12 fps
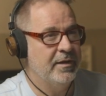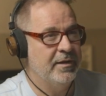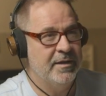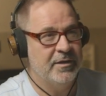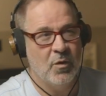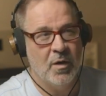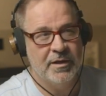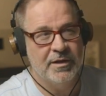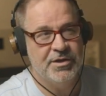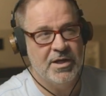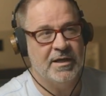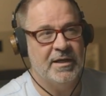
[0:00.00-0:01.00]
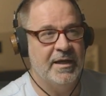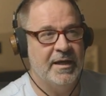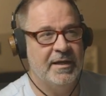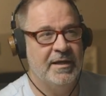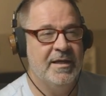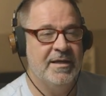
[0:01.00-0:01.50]
and hit quality check
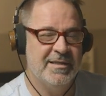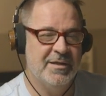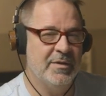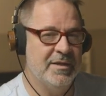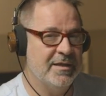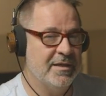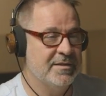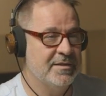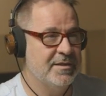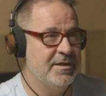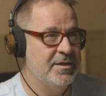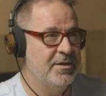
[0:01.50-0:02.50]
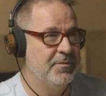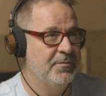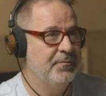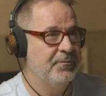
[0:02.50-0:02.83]
again. See what it tells us to do.